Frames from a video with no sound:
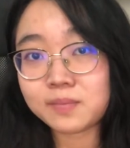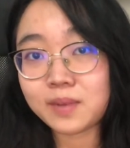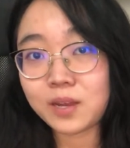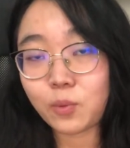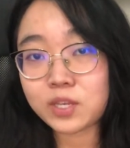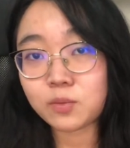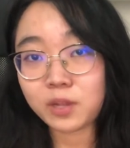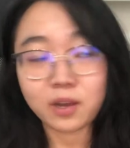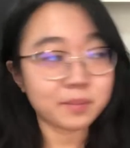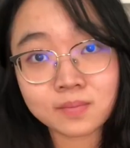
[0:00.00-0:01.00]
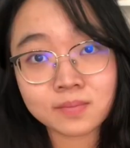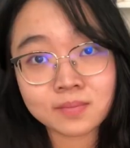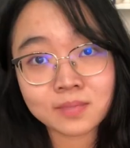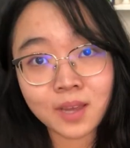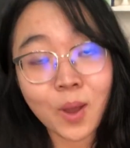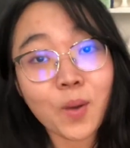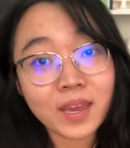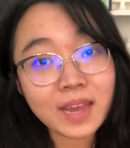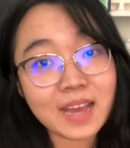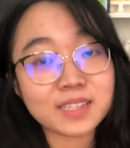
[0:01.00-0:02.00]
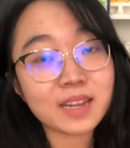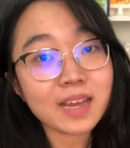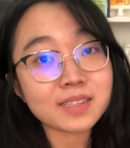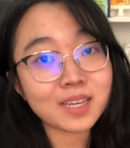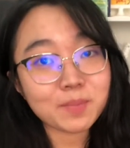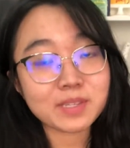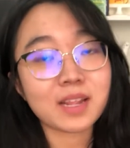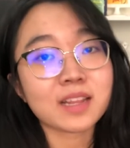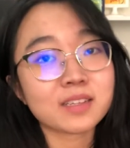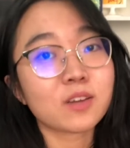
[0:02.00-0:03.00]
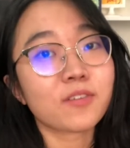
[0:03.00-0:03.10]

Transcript: and waste your time. Okay guys, the next tip is letters of